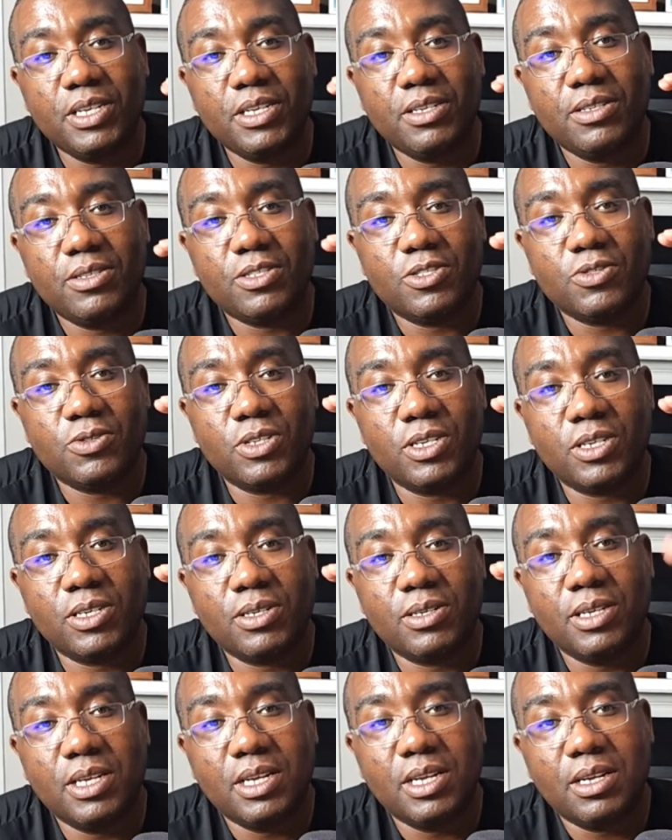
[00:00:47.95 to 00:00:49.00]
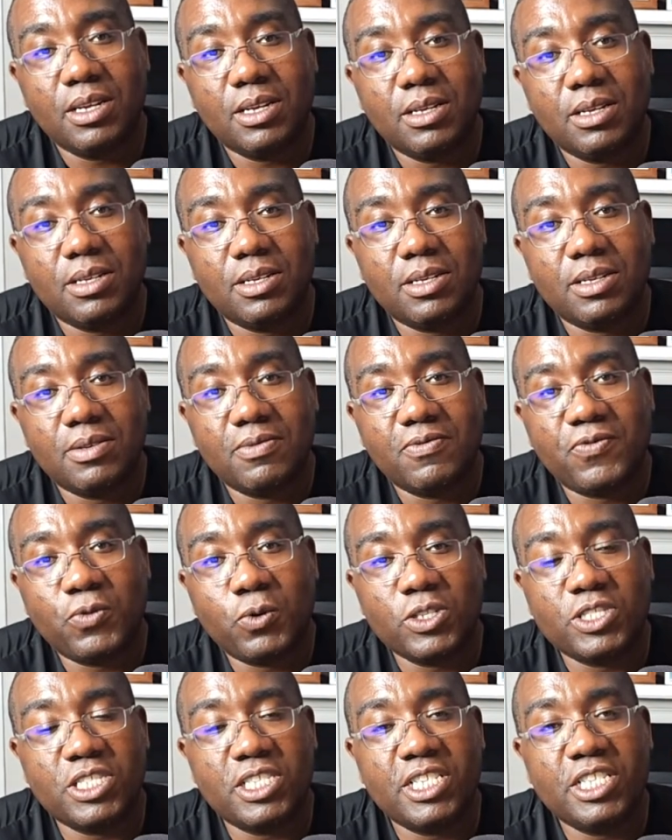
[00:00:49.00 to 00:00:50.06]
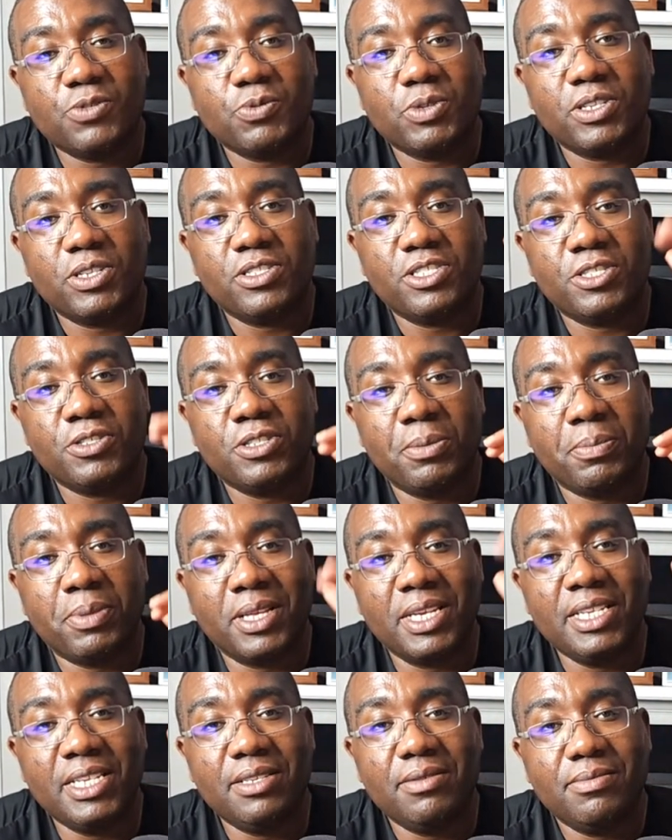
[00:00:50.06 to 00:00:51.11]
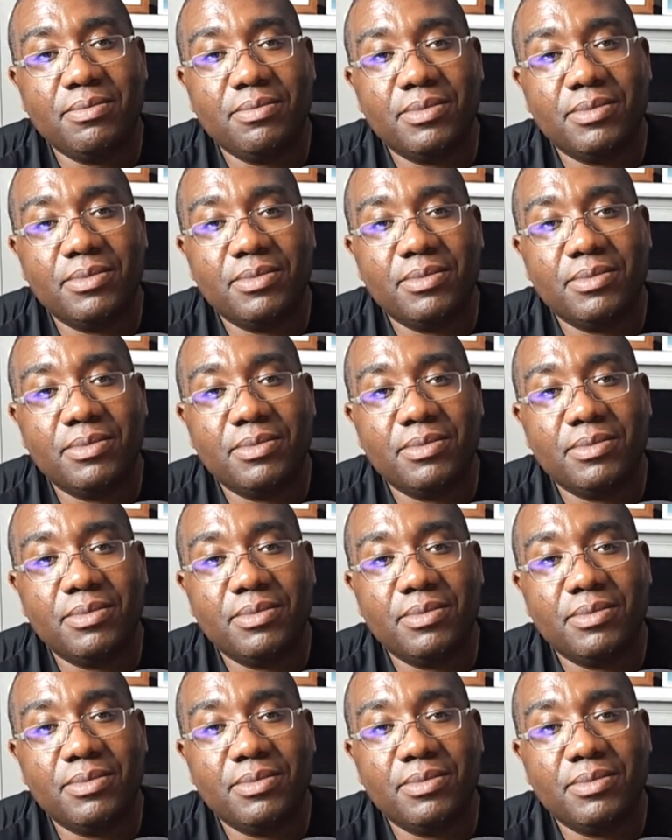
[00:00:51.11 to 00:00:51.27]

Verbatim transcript: to sort of force Israel to deplete,